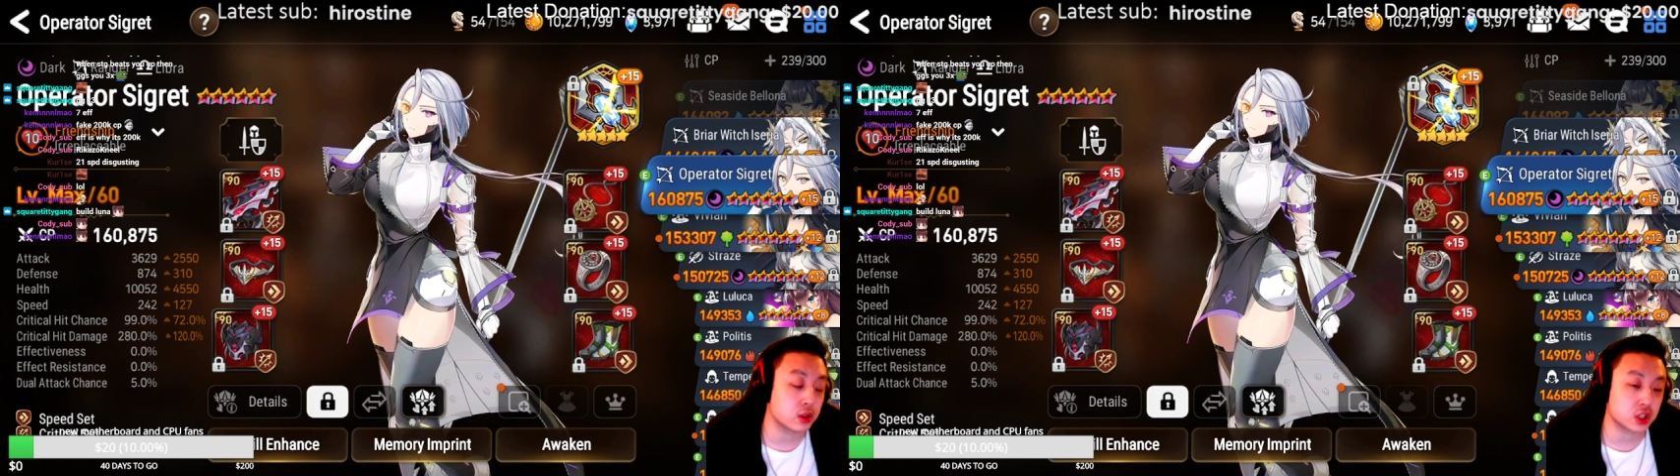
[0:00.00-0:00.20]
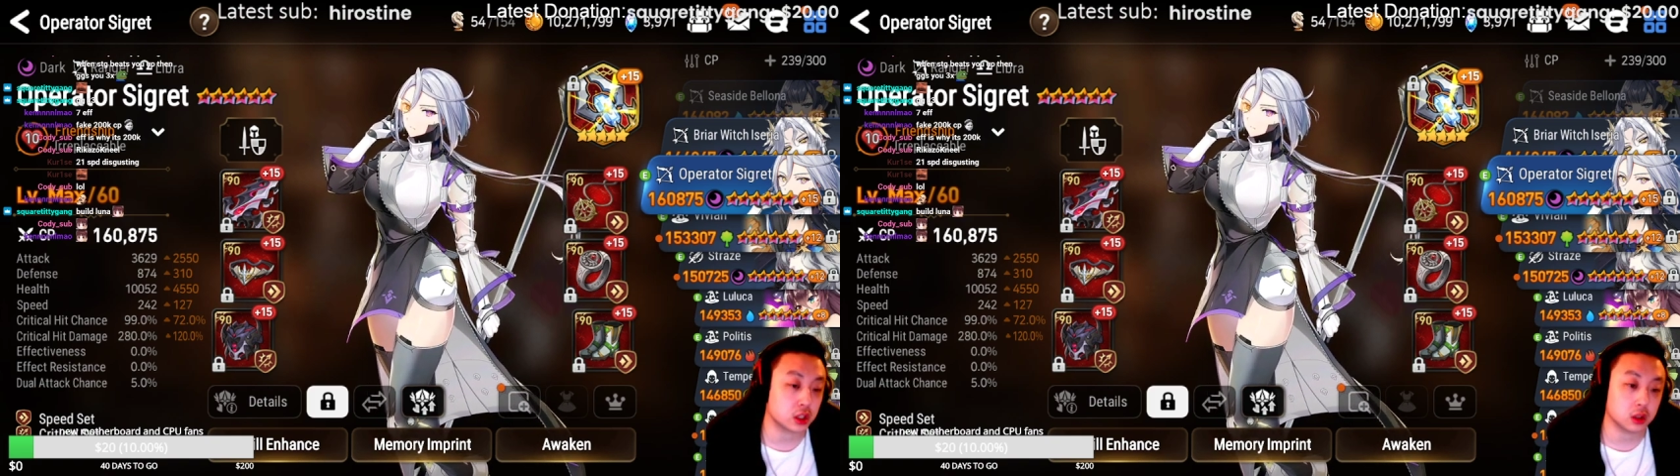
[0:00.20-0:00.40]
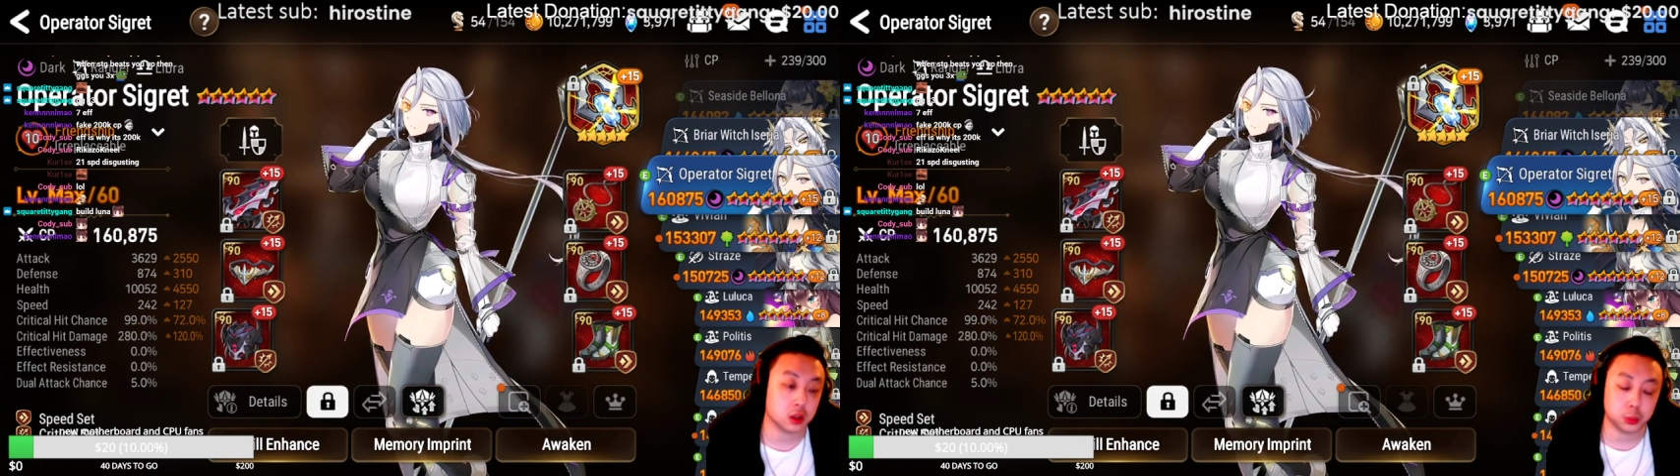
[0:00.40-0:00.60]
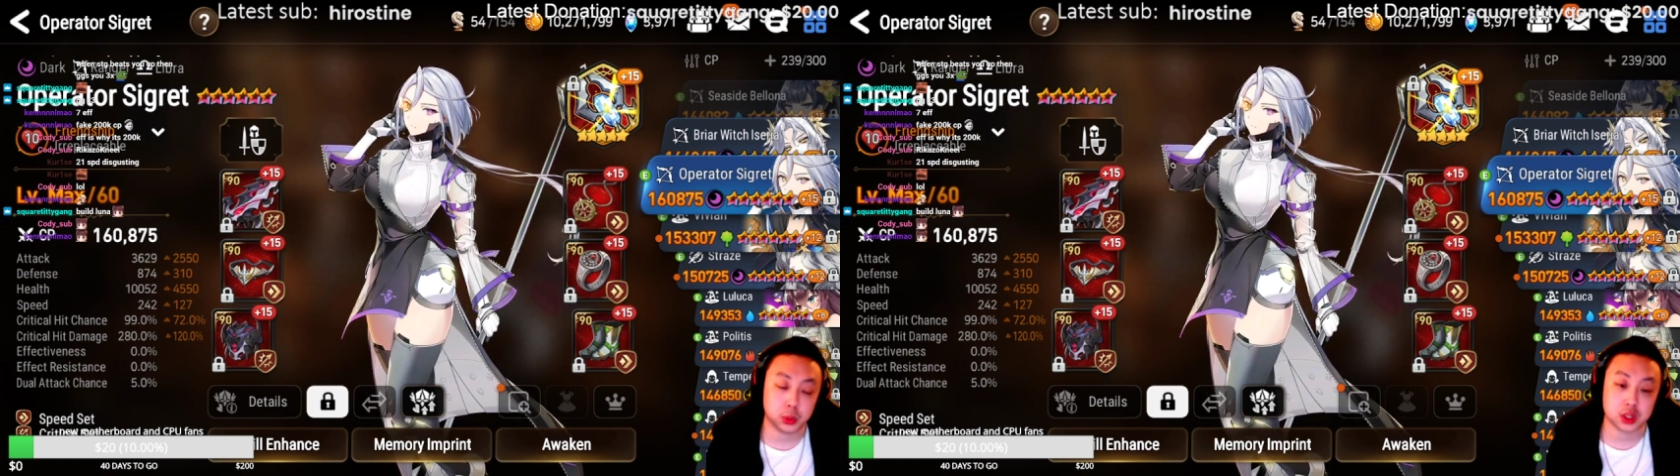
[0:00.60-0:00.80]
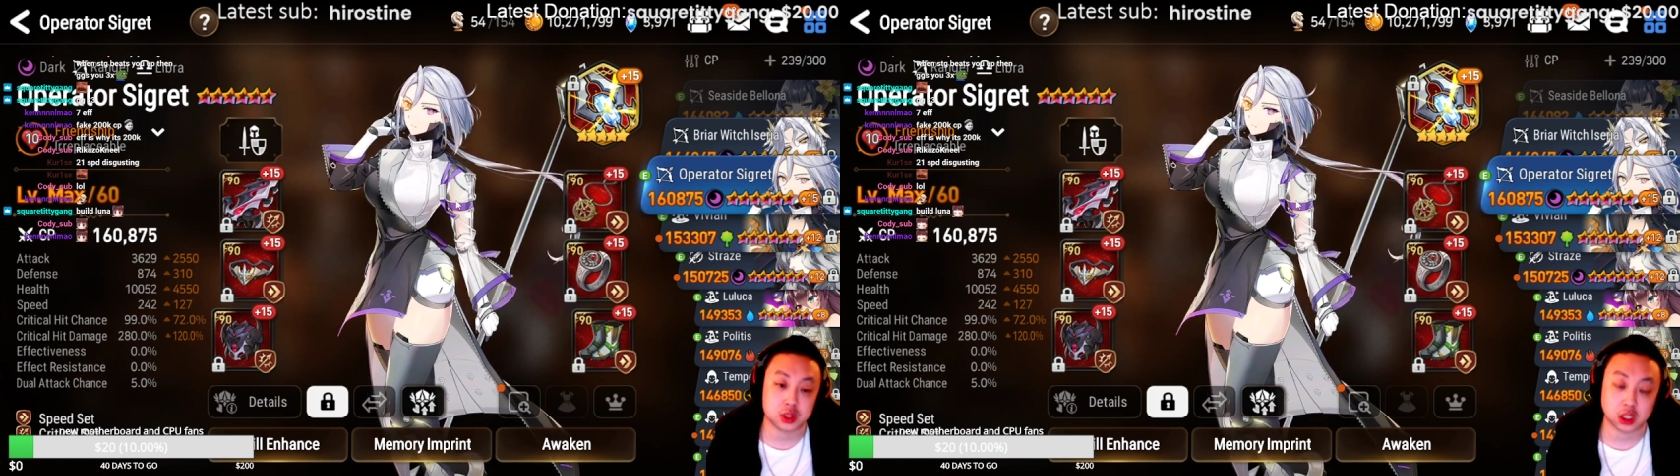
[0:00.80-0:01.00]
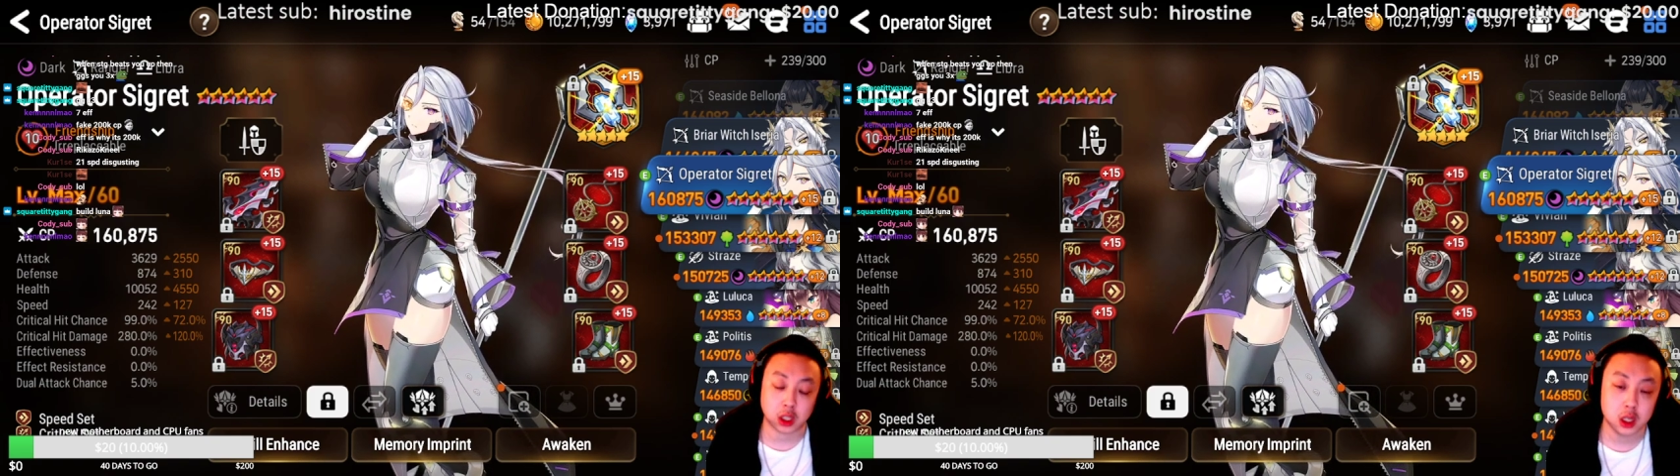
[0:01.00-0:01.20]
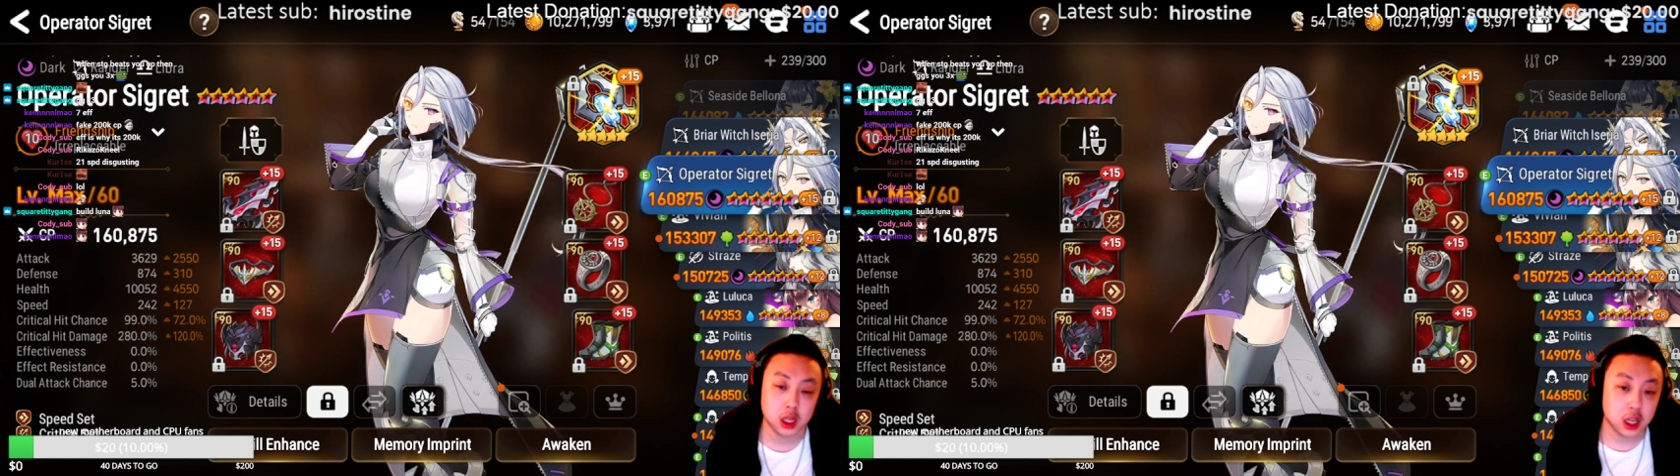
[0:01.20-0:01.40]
Secret plus like